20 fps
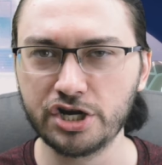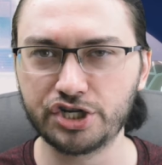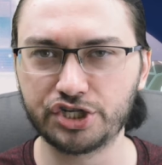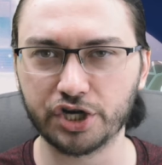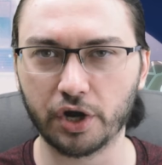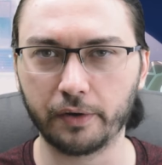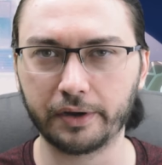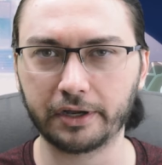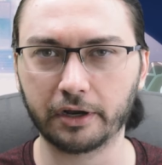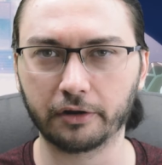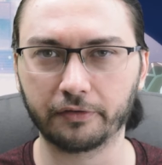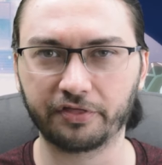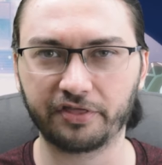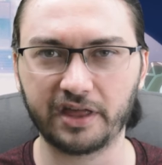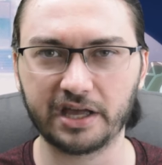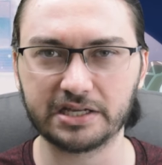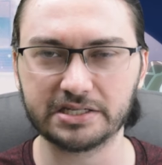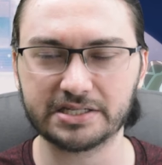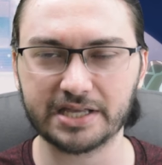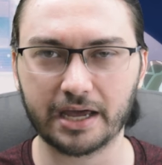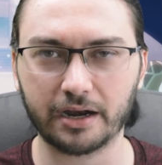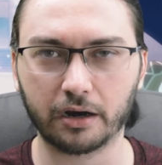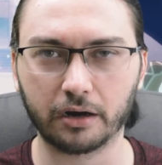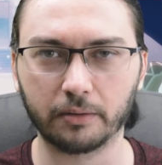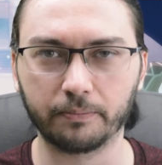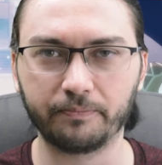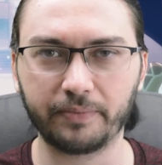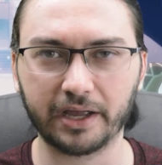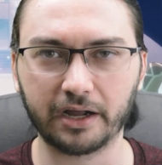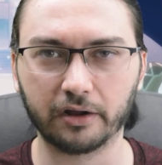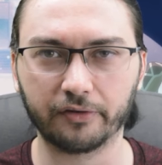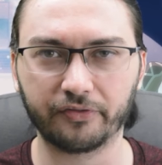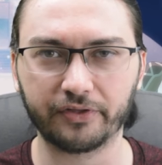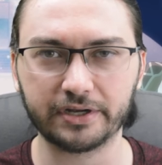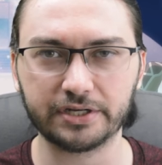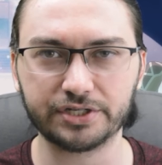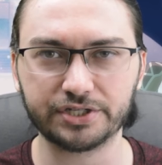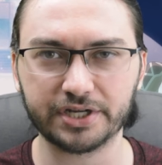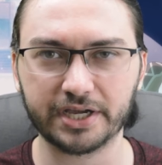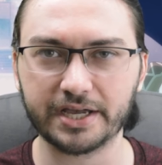showing her things that are bigger
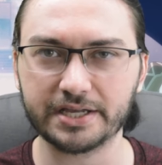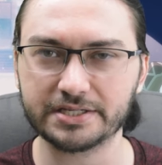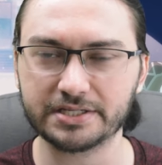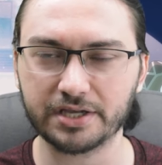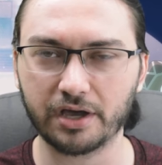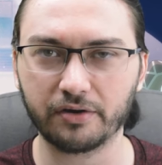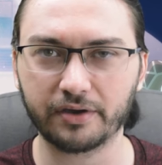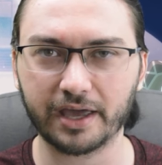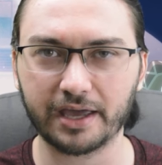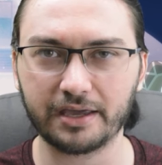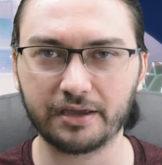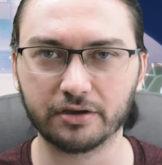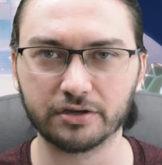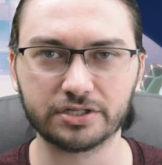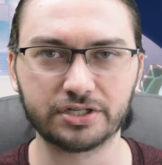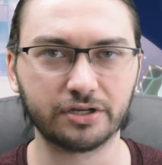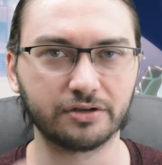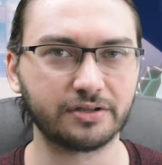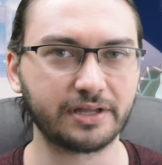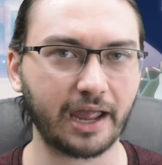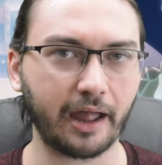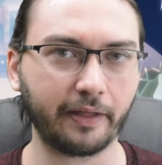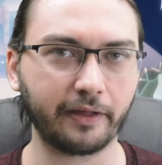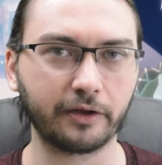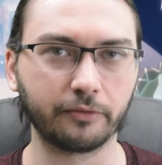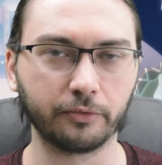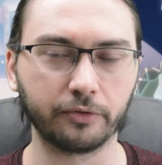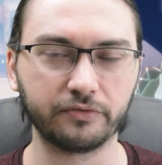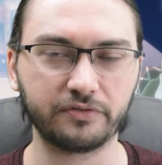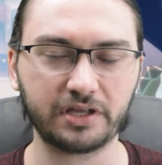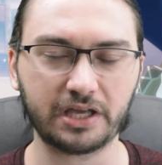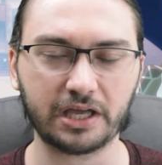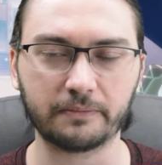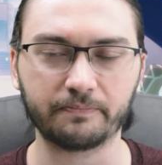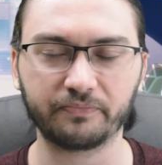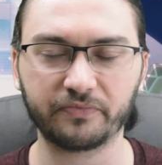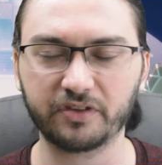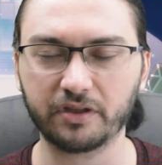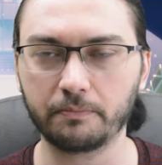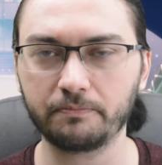than just, okay, here's your daily
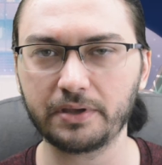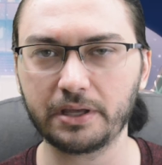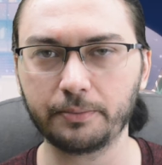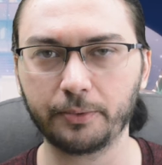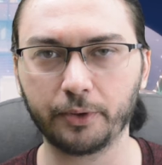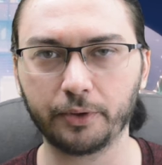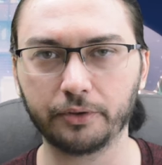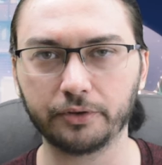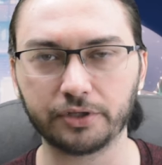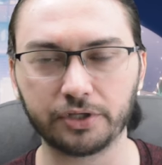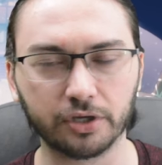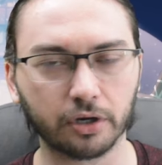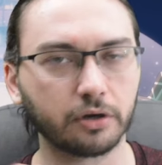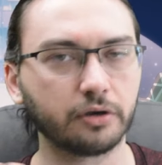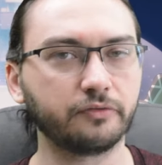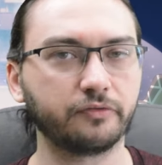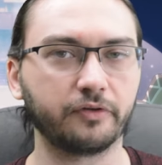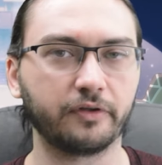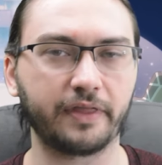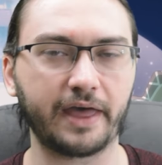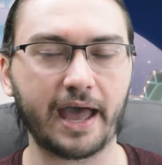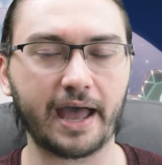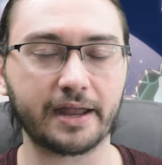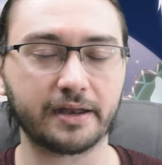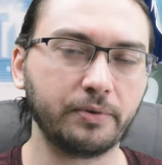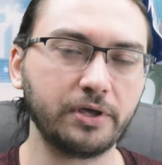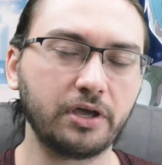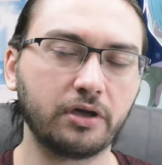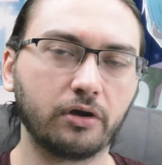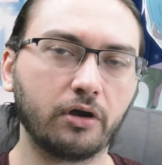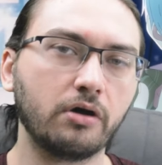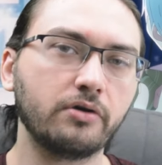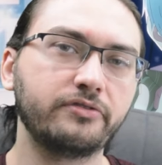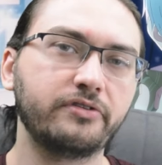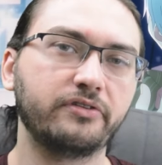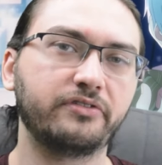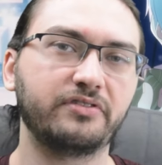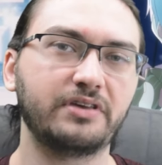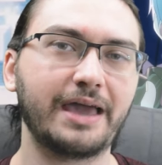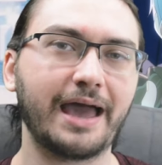routine. Some people yearn for that. But you could
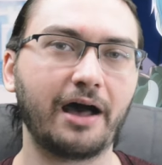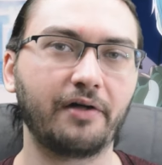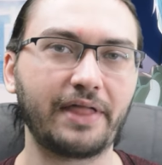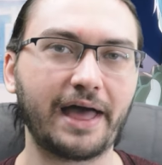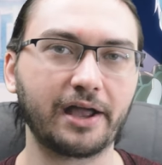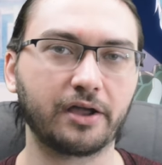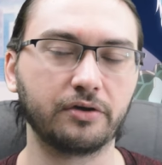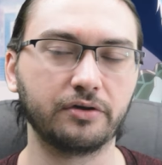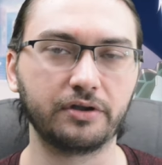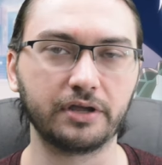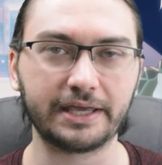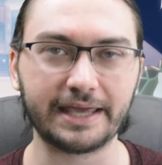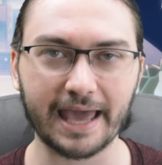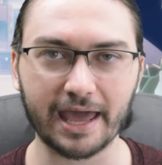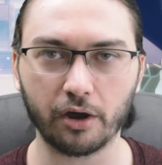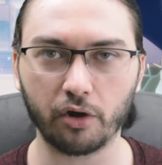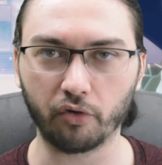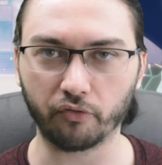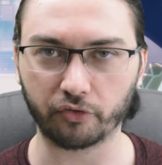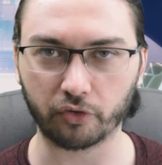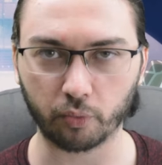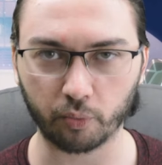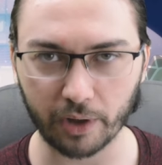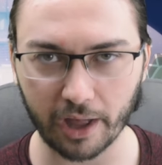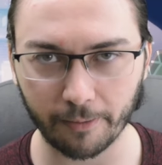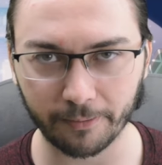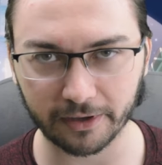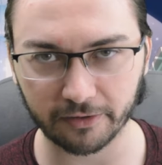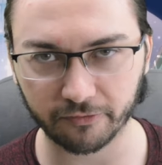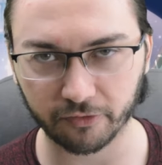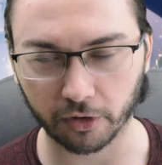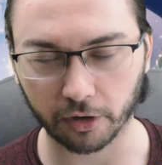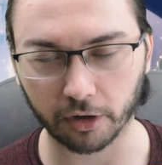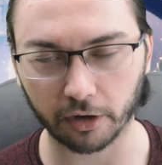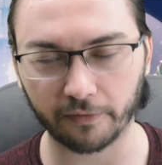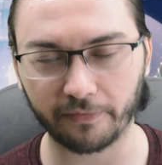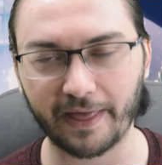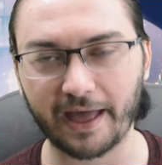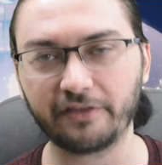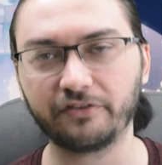also see how that could get overwhelming for her.
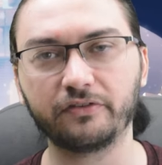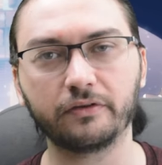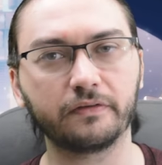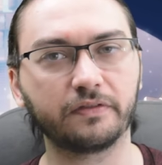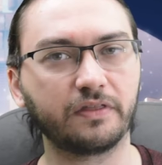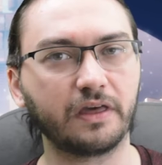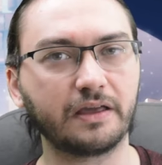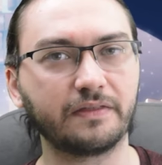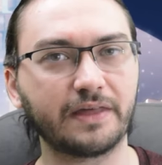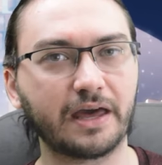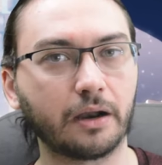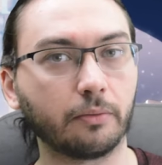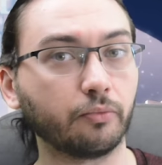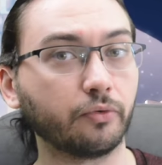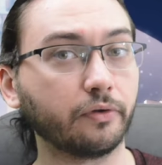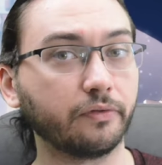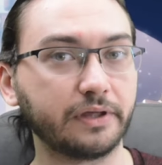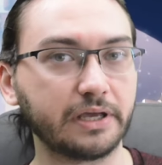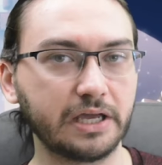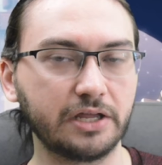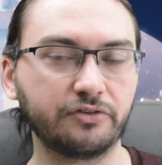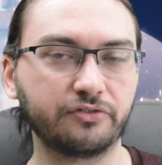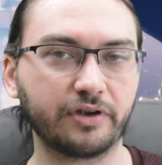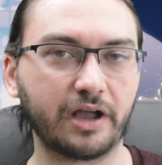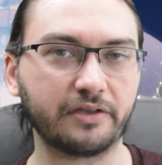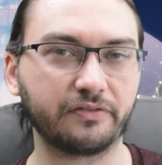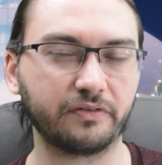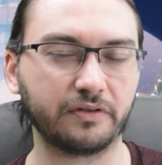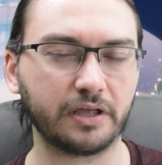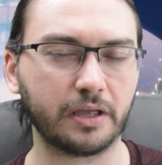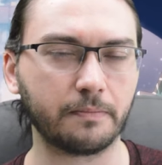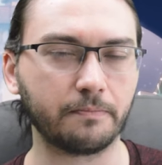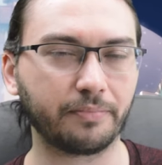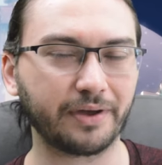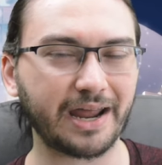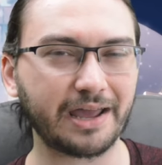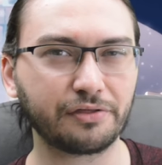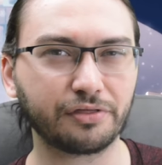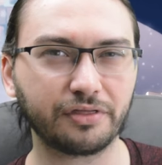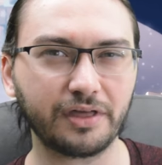And that's the thing that I'm really interested in. But
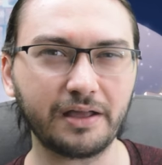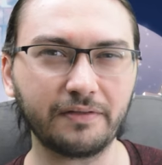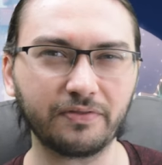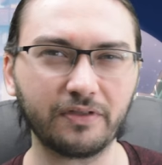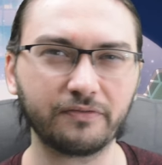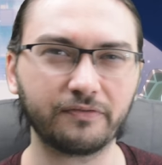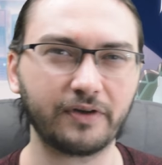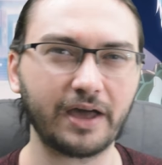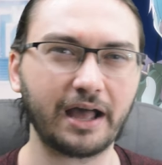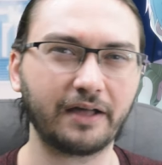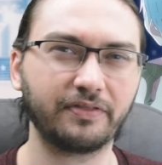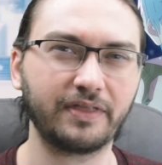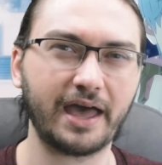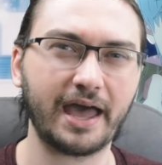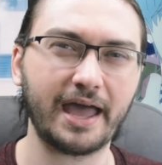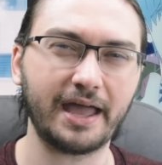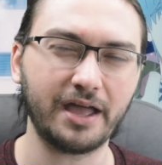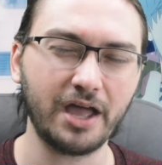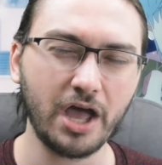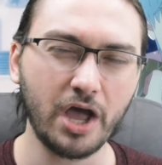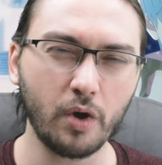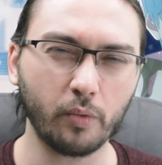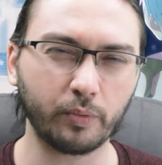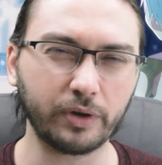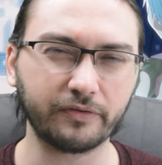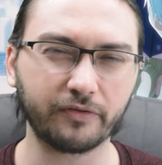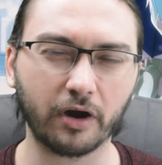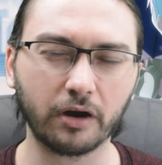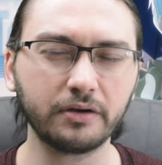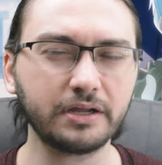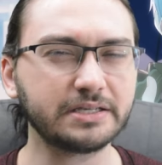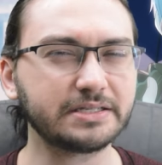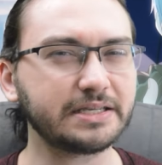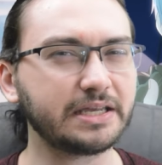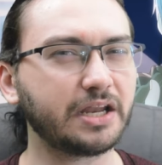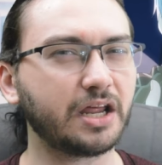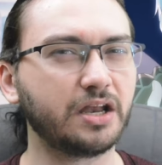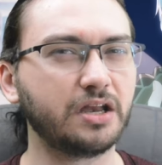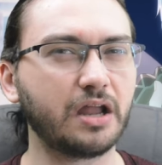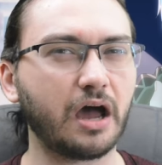I think the fact that we've already
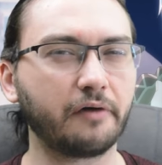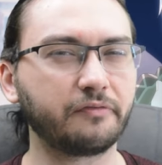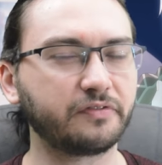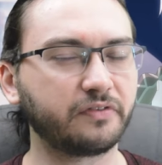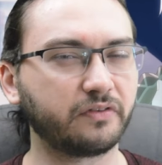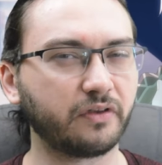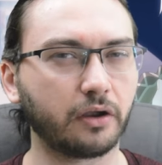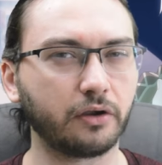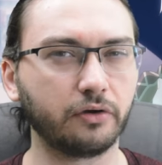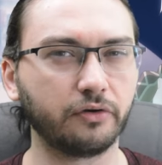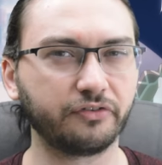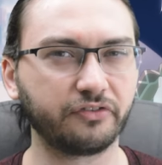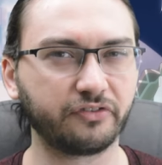seen enough subtle